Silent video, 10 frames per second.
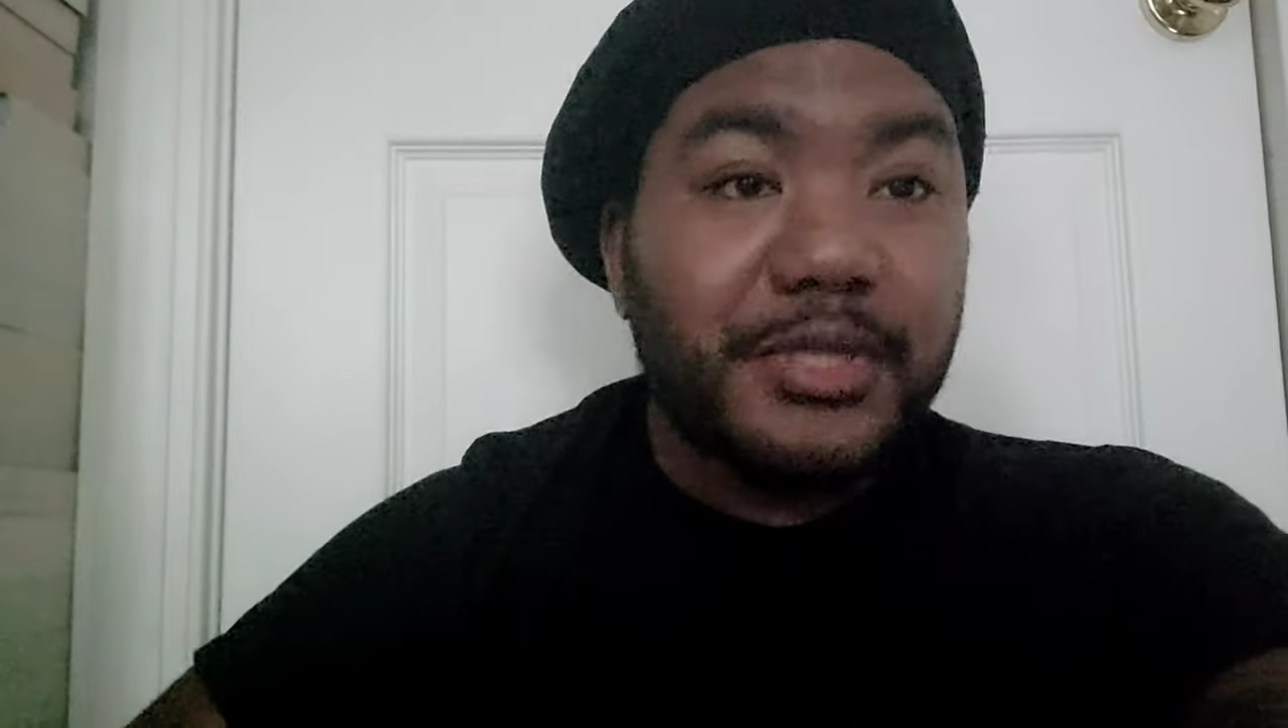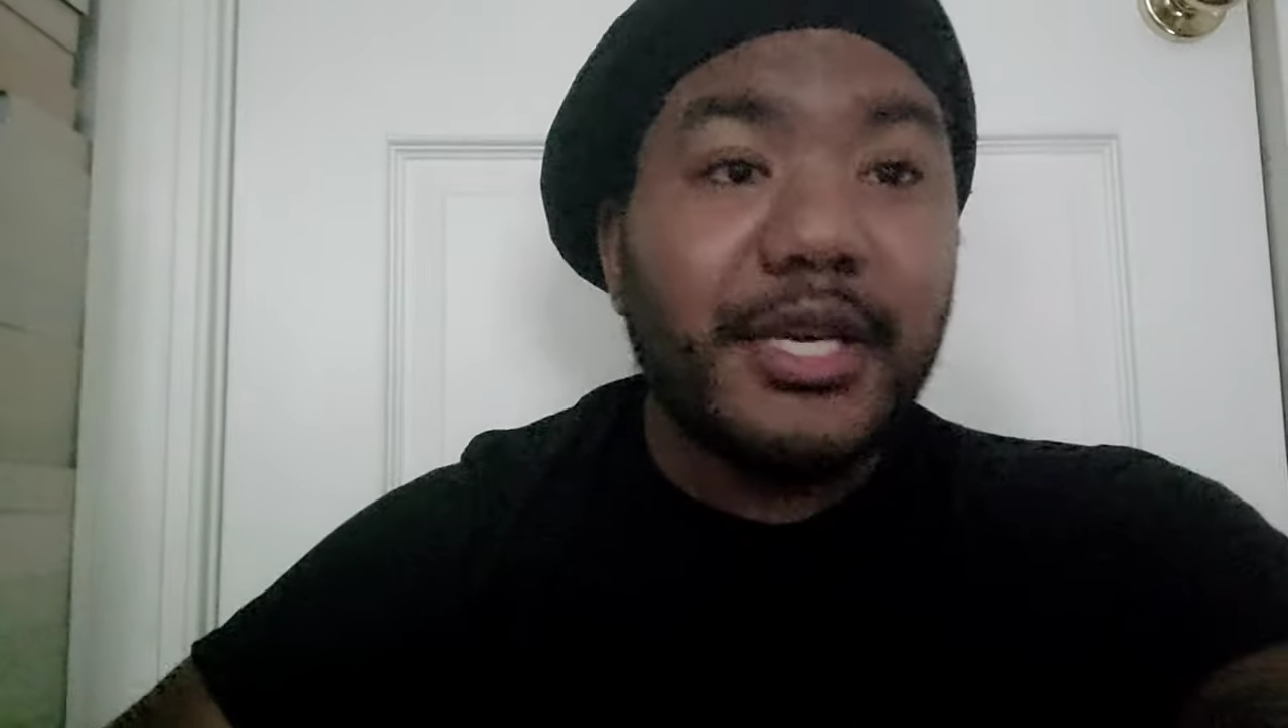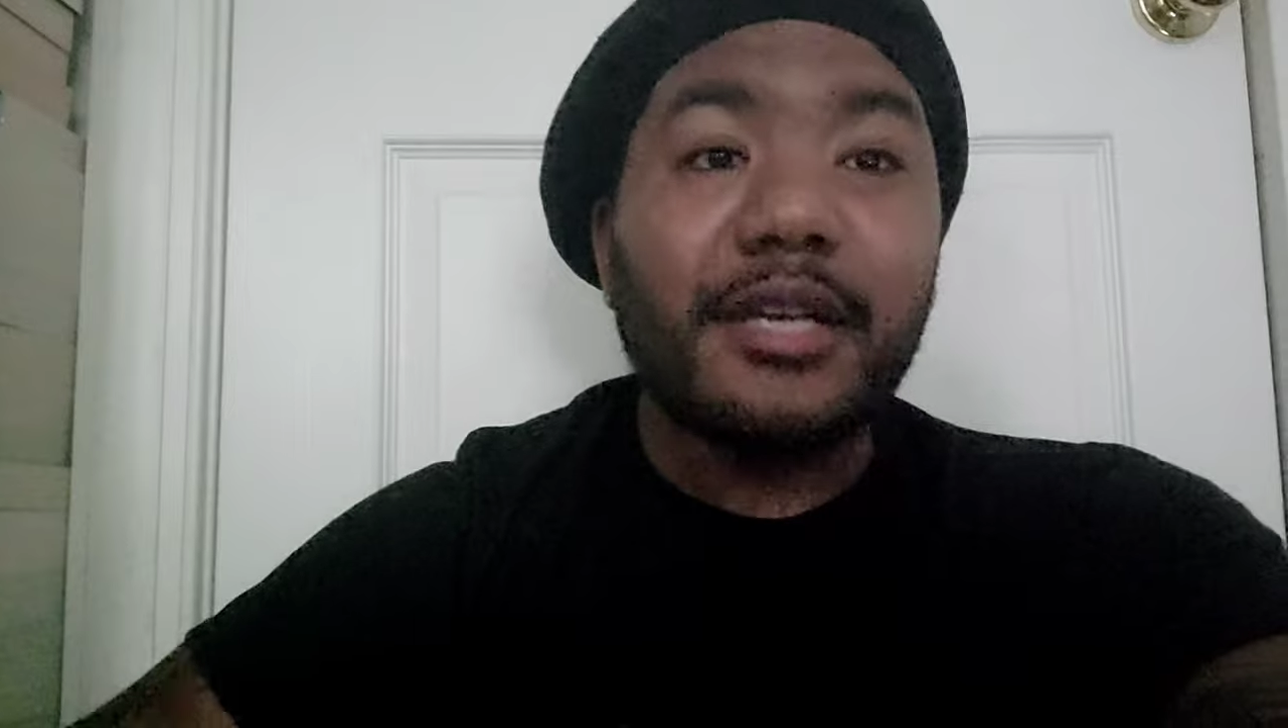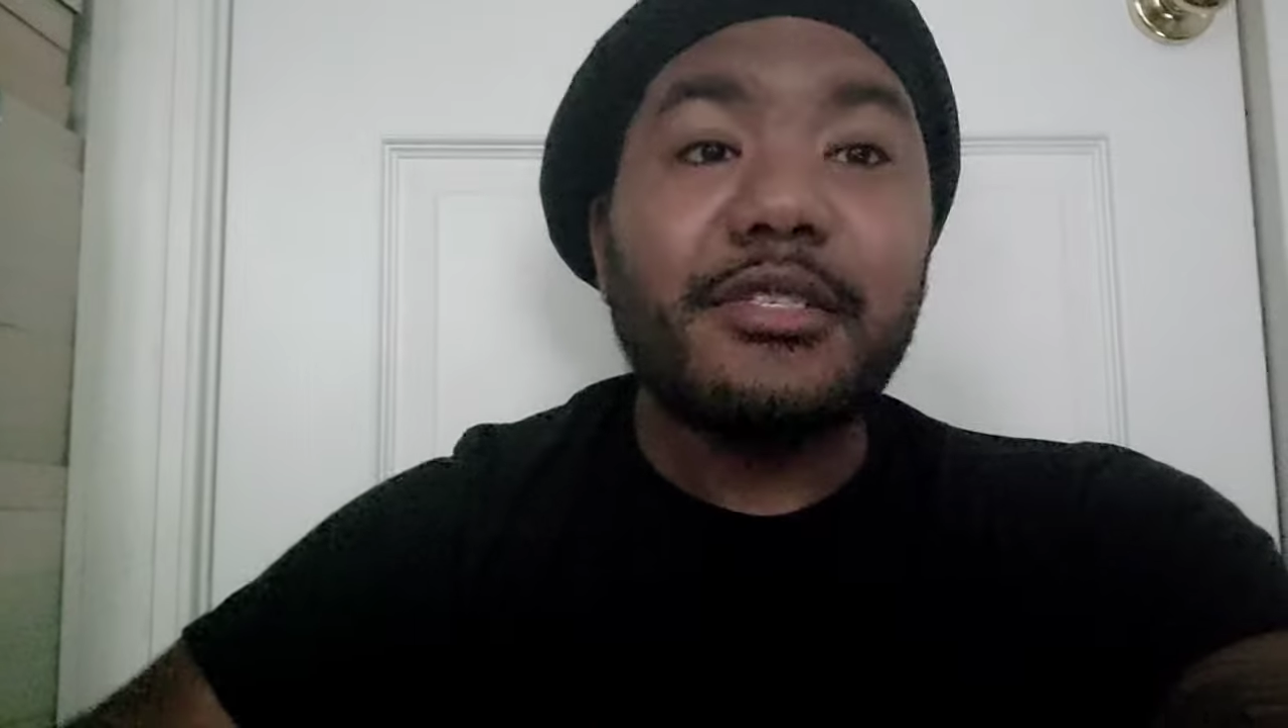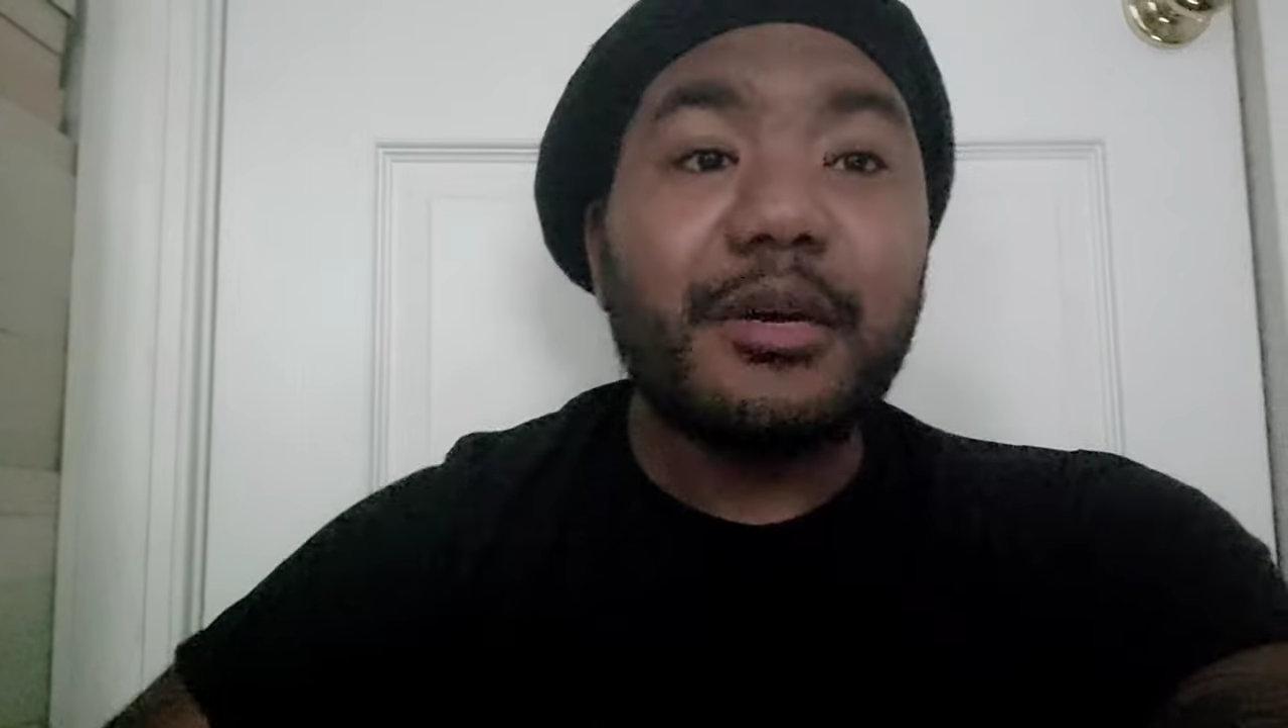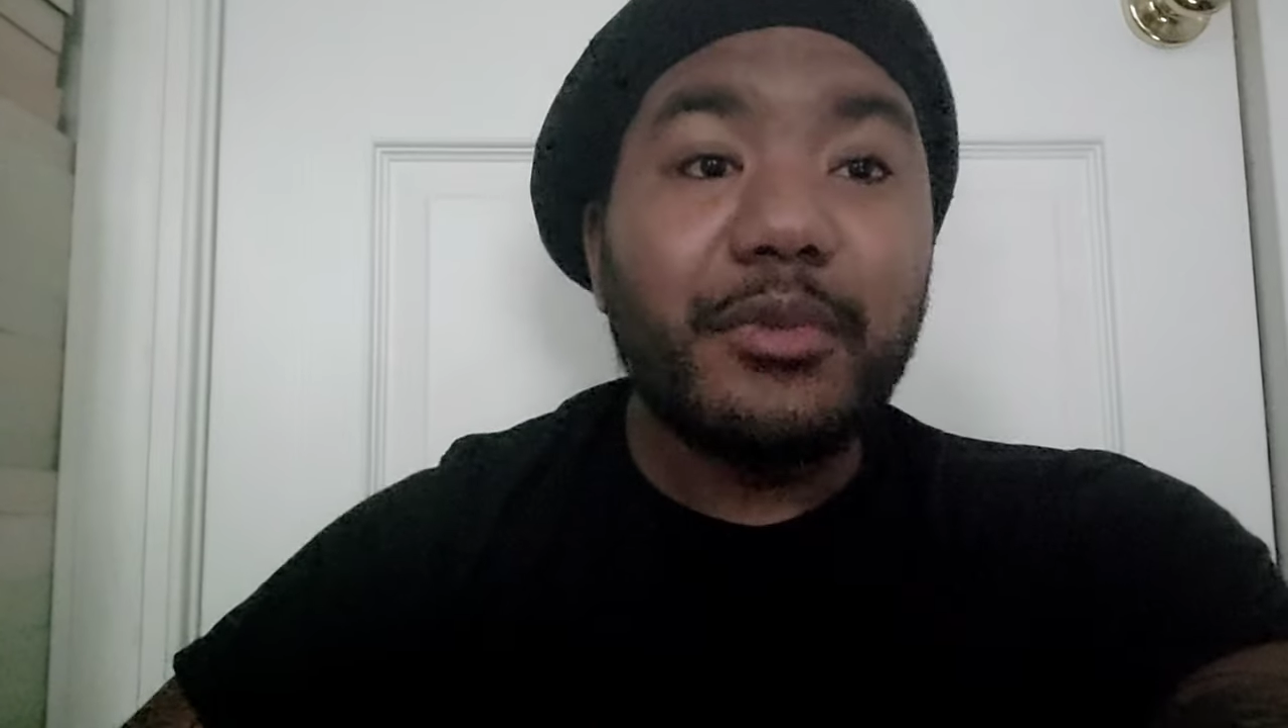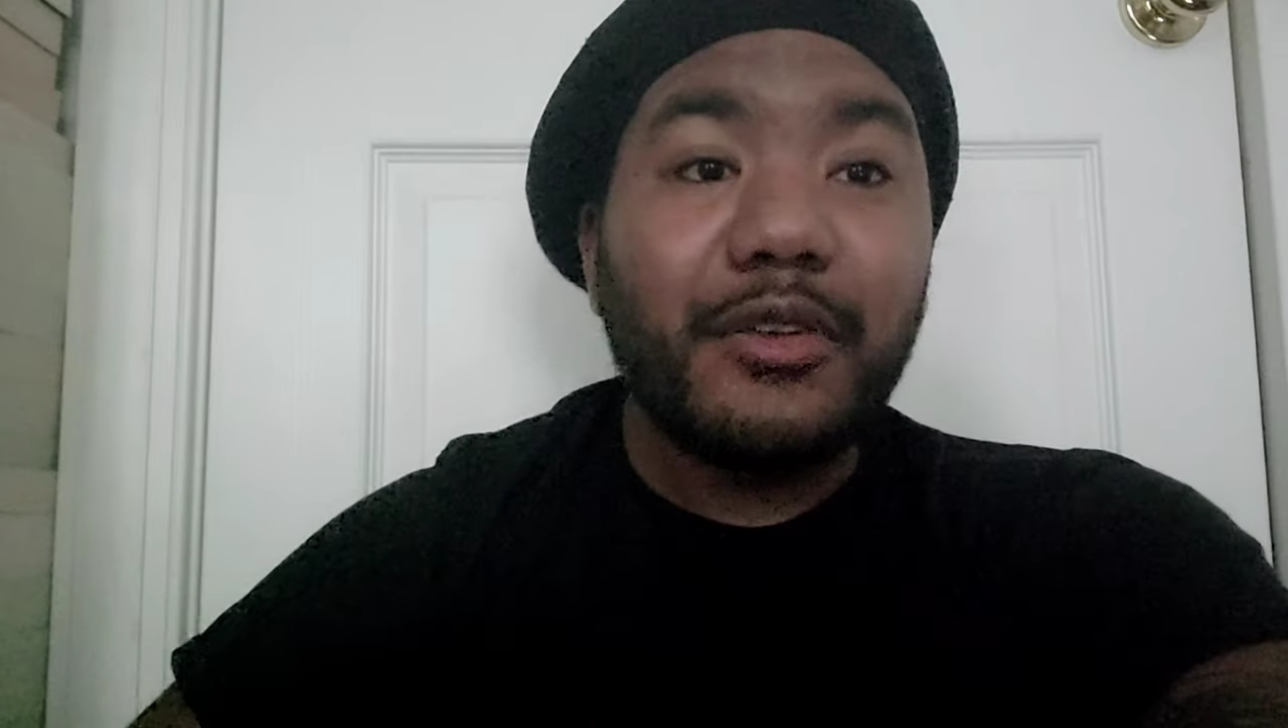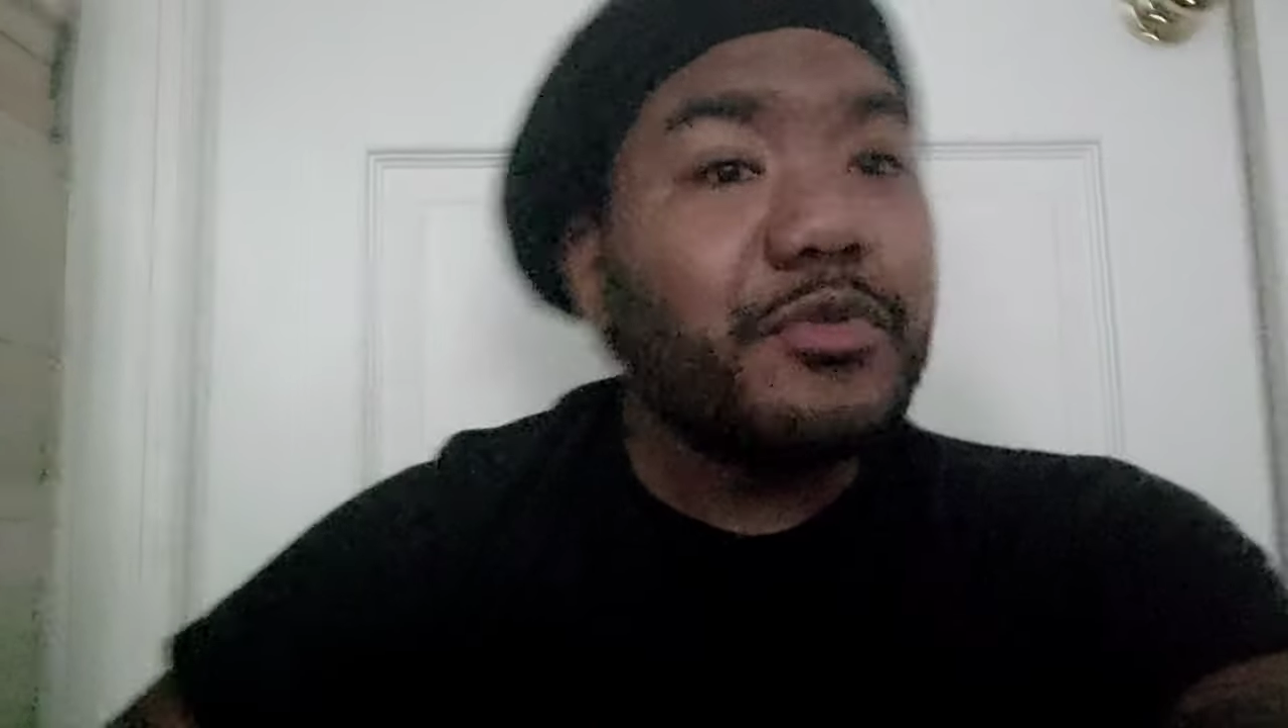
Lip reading: taking time off,